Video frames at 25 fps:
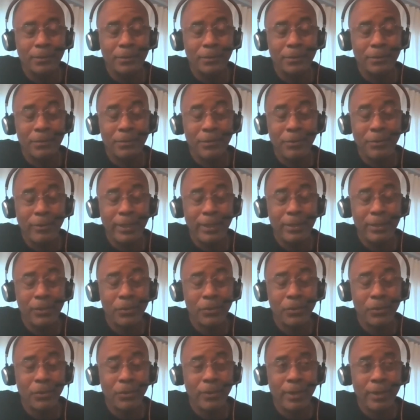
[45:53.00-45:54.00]
great
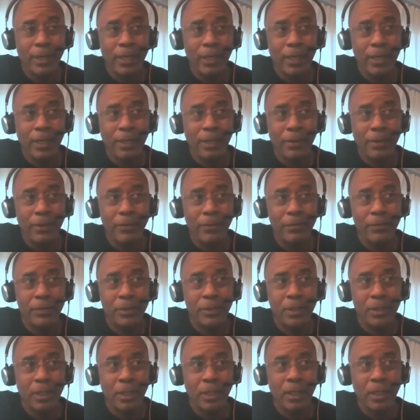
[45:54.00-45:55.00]
story. There was
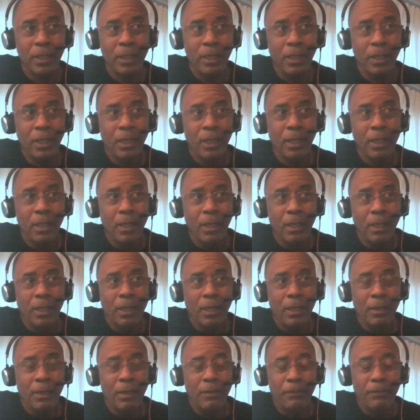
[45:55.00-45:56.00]
a
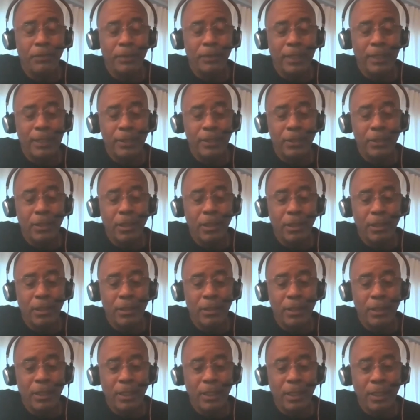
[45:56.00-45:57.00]
place
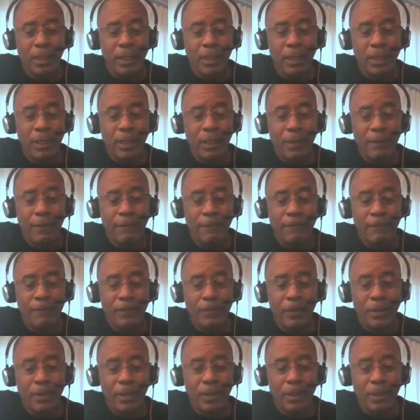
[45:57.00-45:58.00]
called the
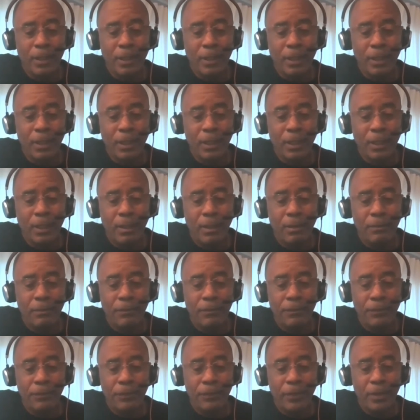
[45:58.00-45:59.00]

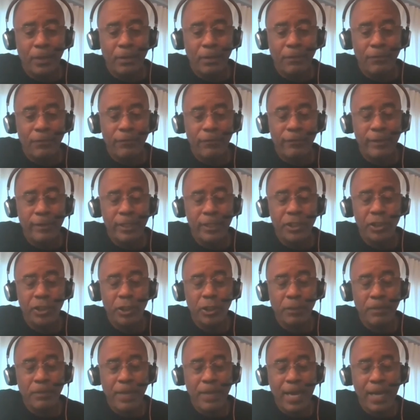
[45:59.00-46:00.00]
um,
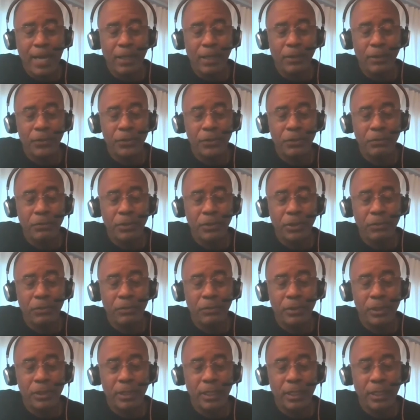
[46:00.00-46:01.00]
Friendship House, which
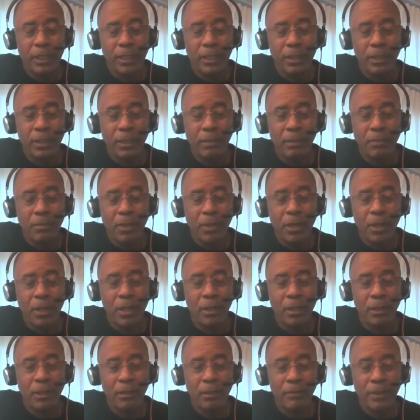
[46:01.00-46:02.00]
was in
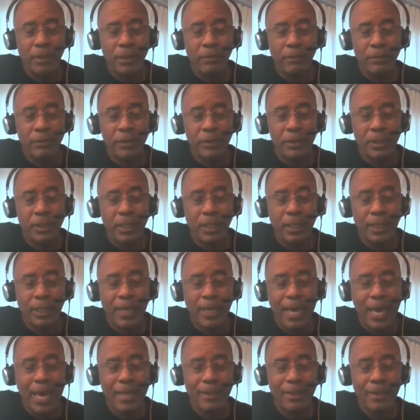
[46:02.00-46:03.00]
Harlem, and it was a
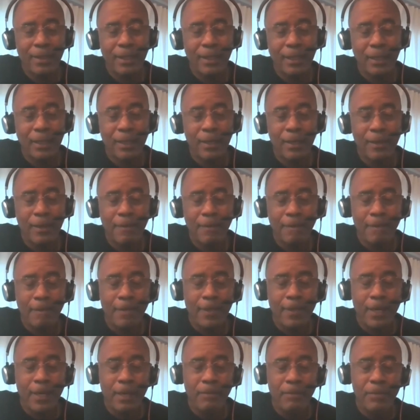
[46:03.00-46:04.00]
Catholic
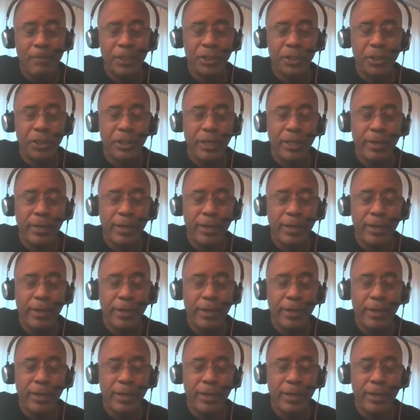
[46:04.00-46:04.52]
missionary